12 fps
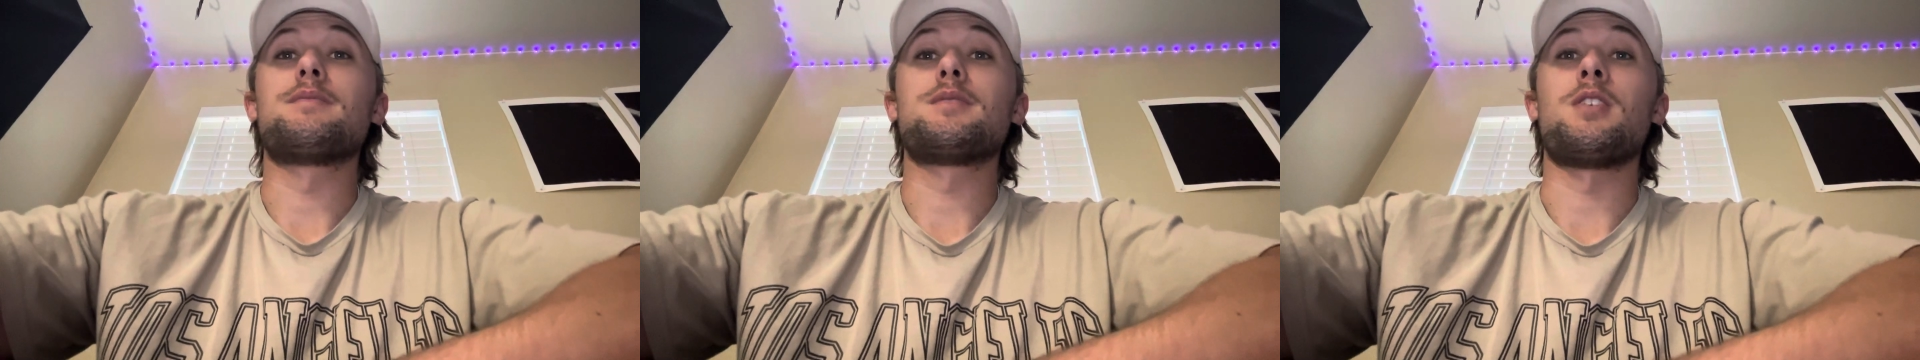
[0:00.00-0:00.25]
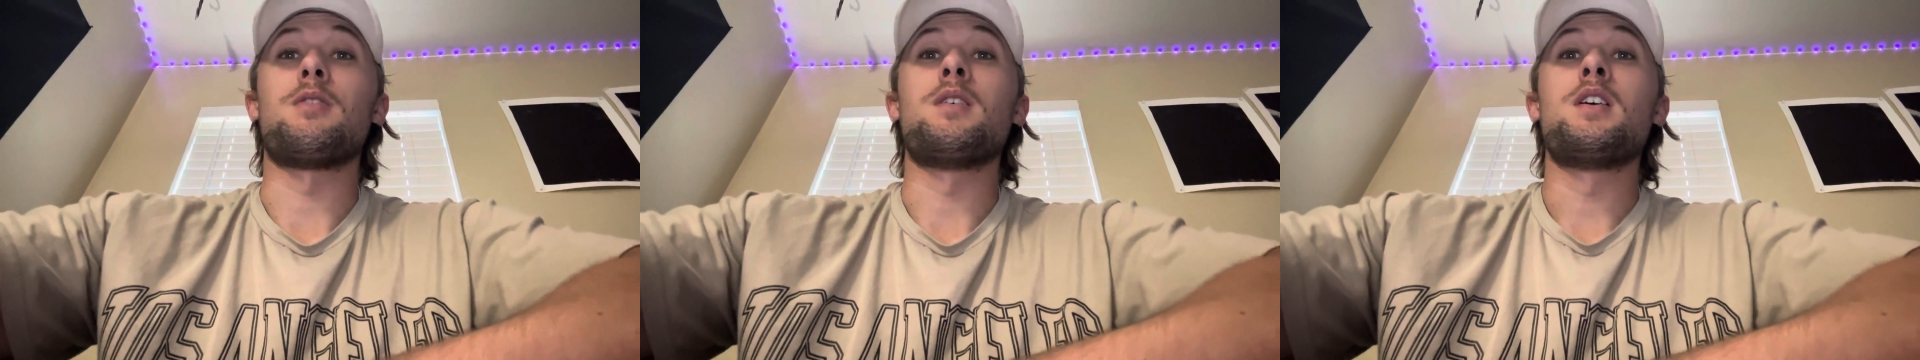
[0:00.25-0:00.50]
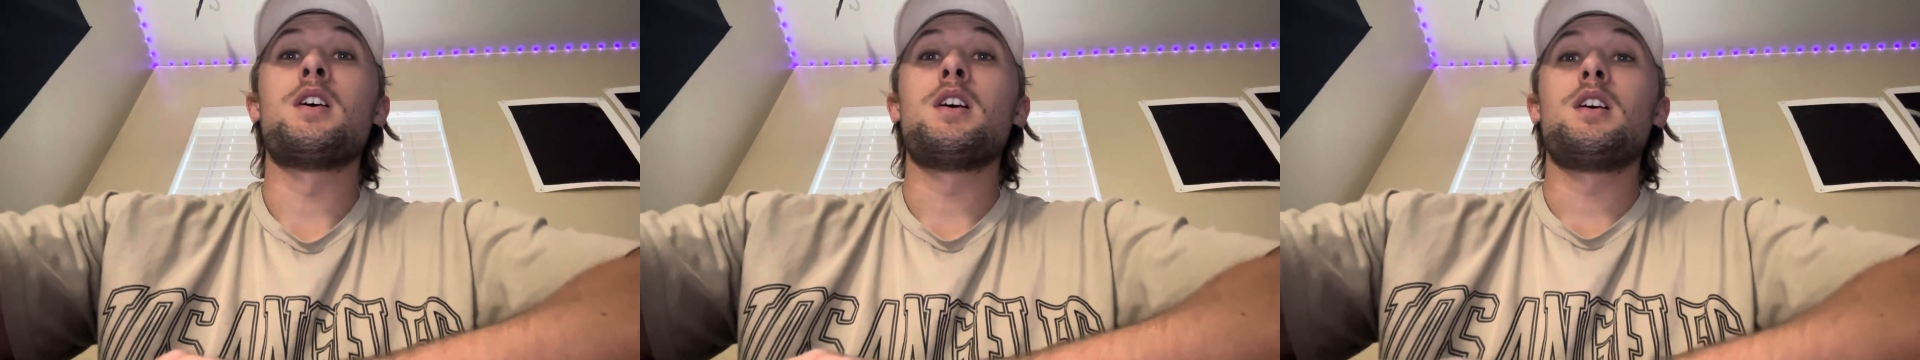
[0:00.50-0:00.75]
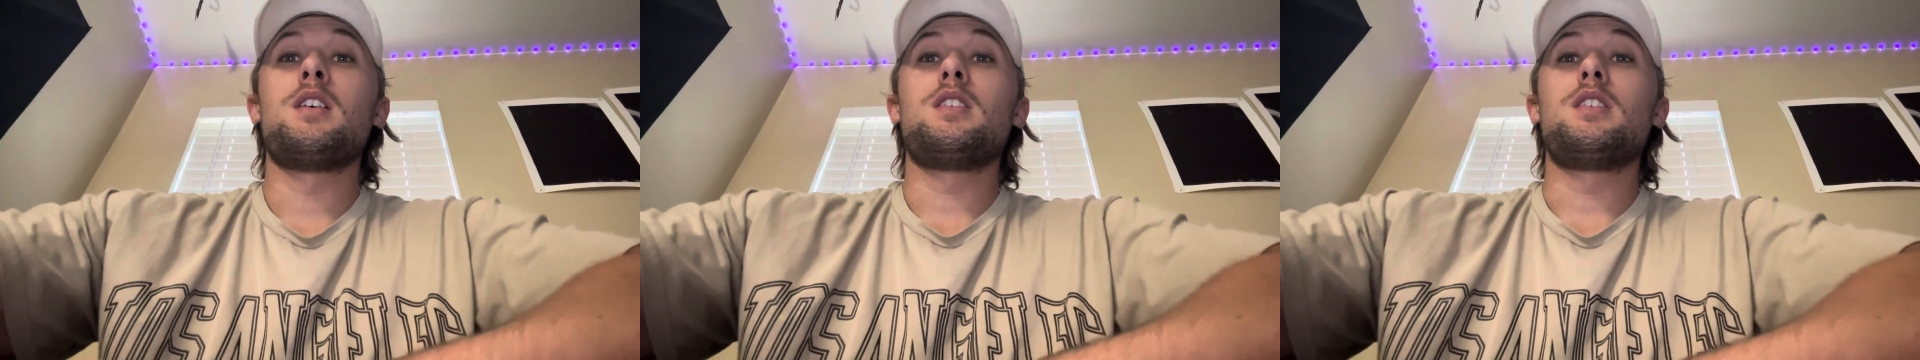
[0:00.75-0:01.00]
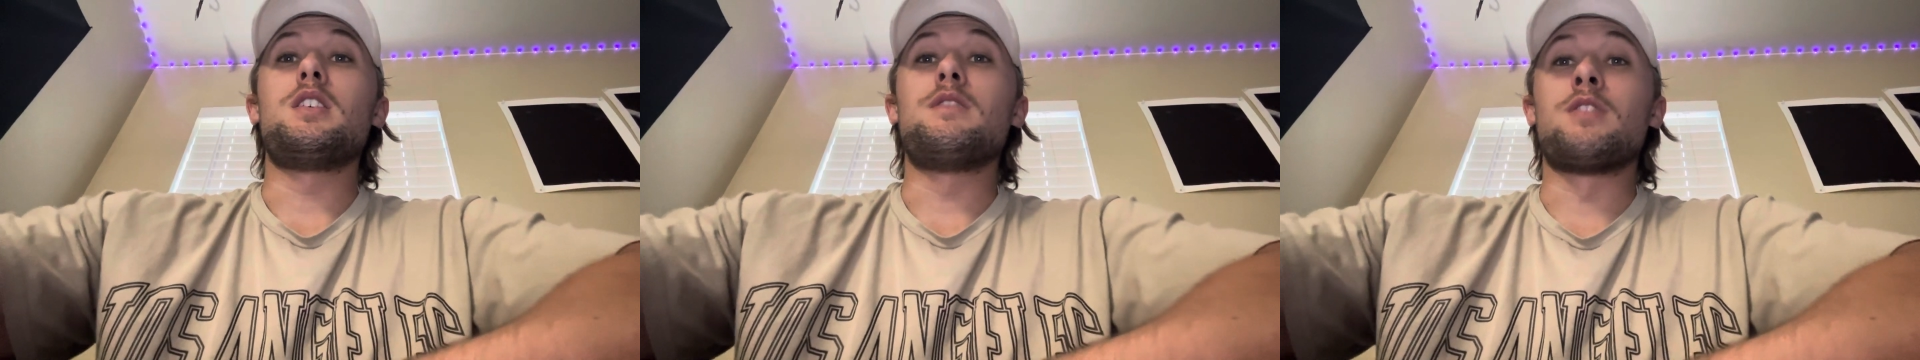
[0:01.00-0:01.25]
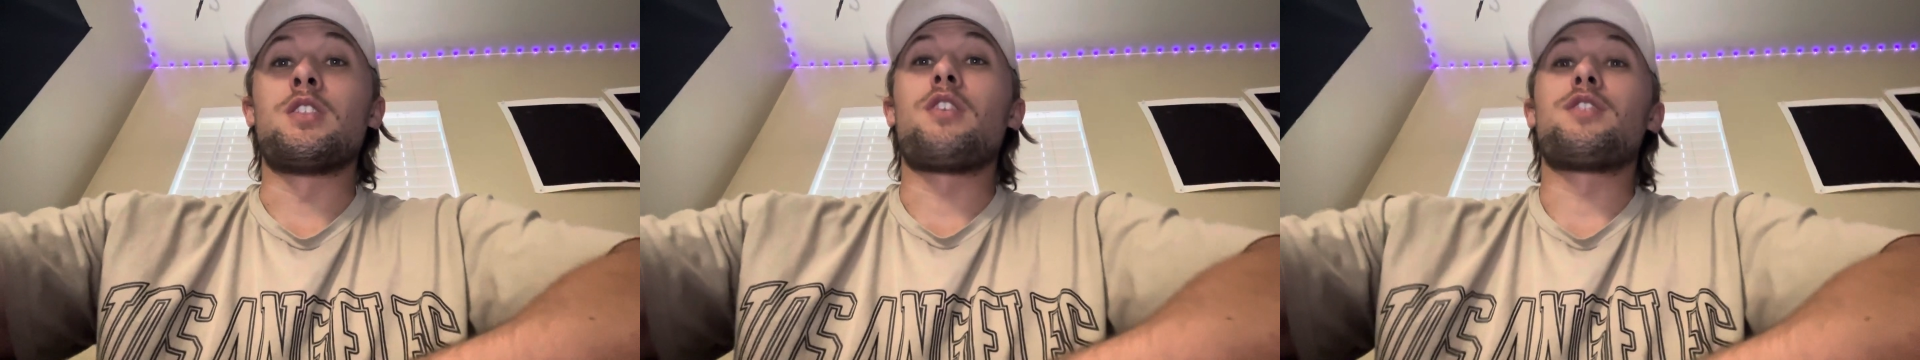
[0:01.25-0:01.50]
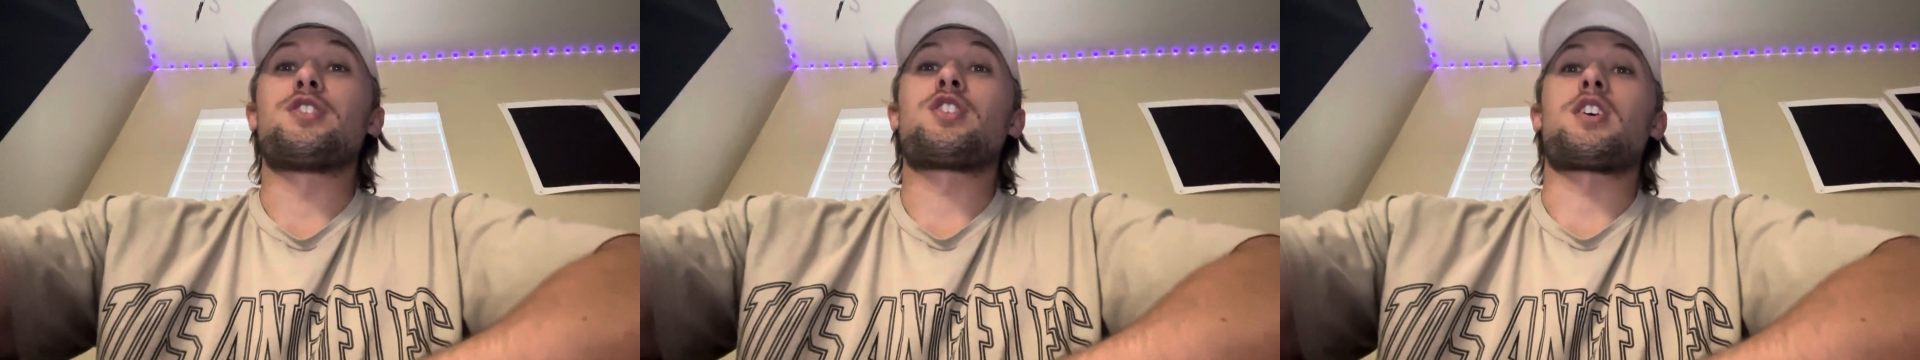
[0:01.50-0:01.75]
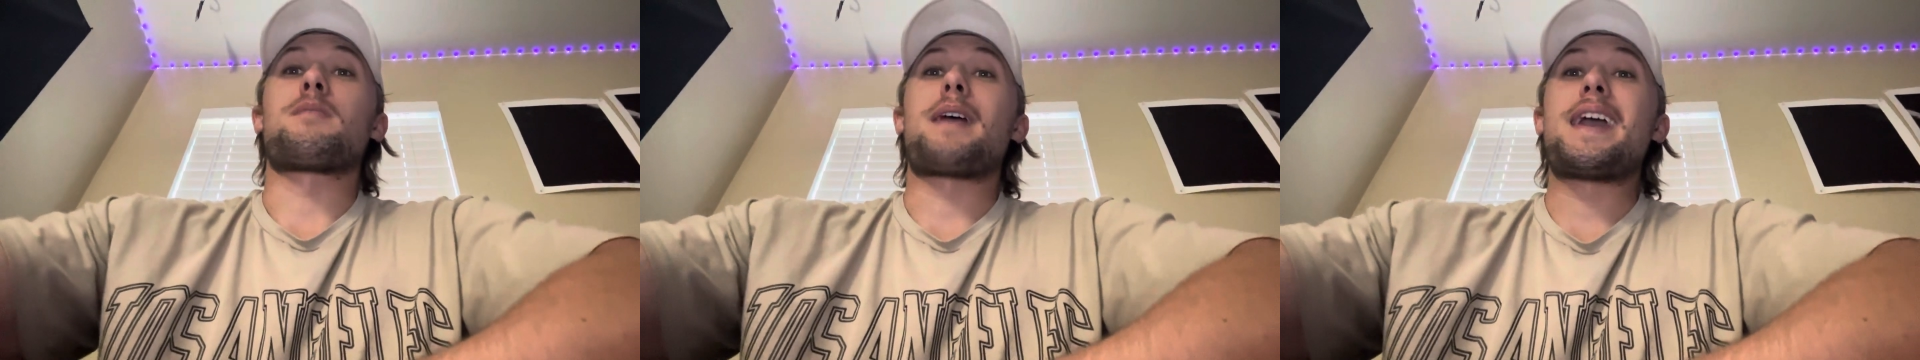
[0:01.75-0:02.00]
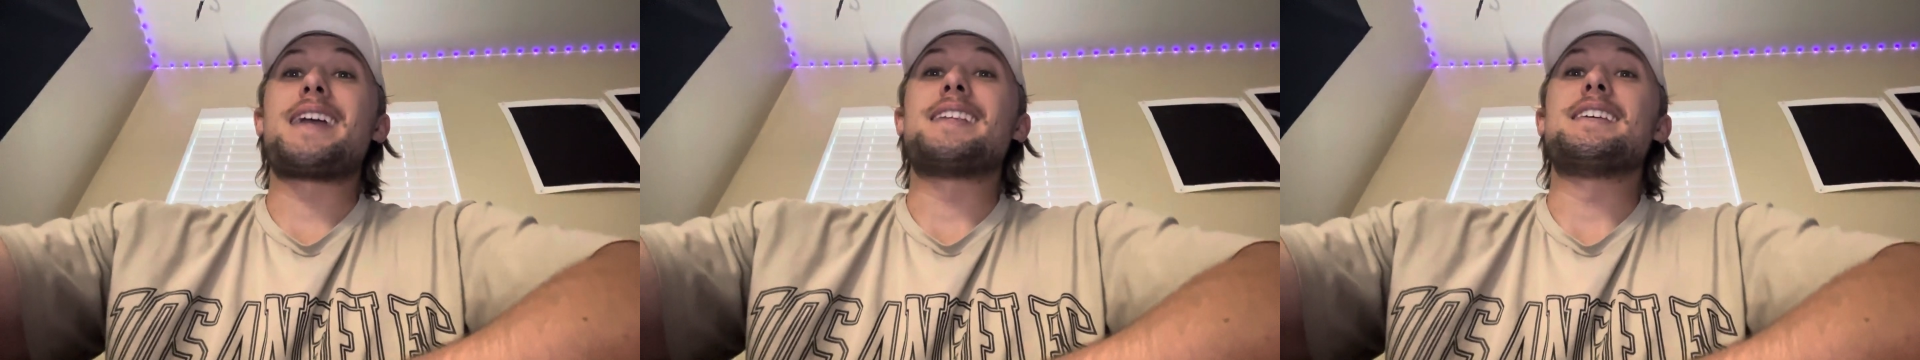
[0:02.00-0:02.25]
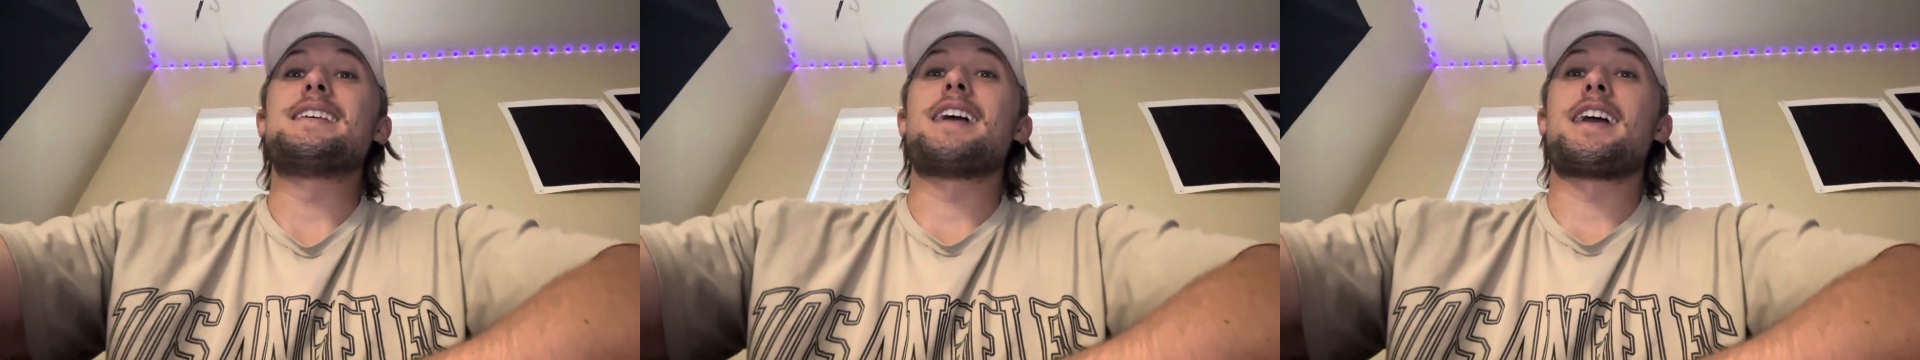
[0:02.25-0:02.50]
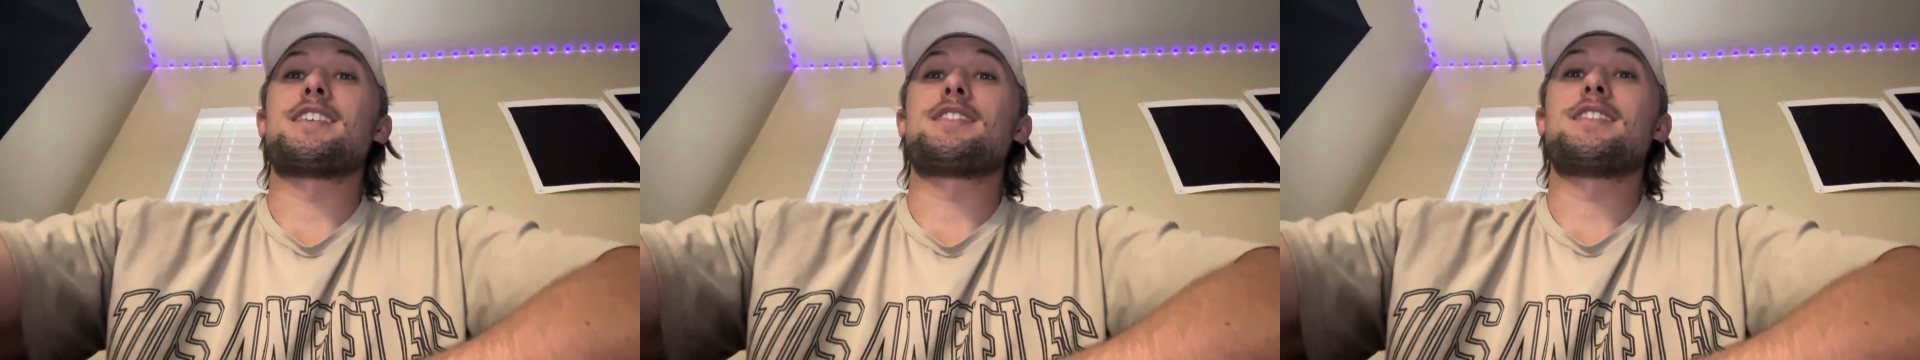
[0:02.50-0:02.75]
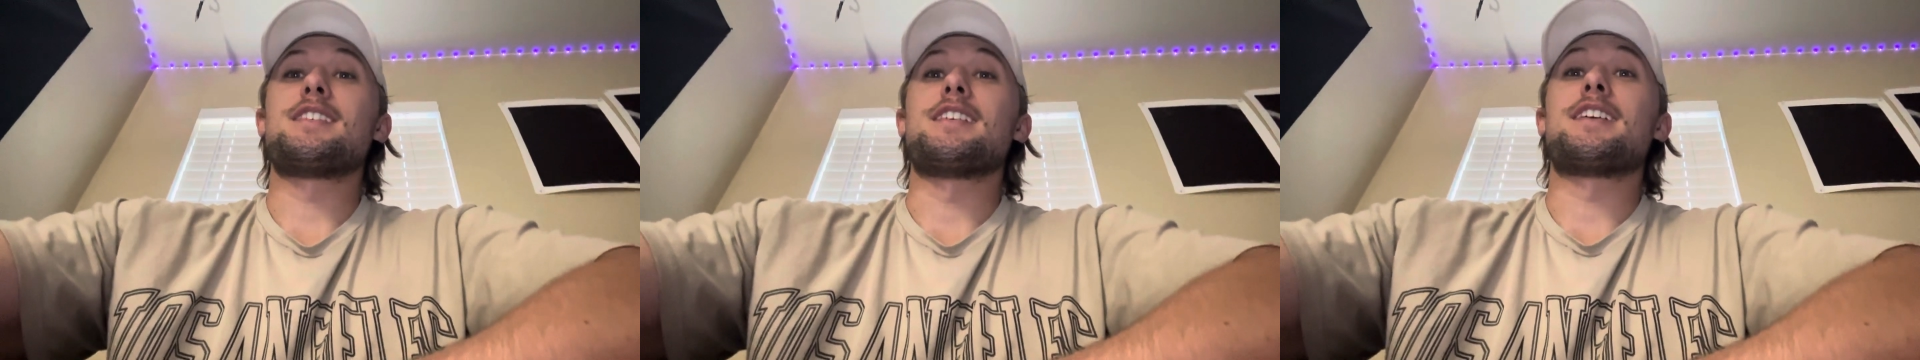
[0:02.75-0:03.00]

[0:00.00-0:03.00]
So even though the term ADHD,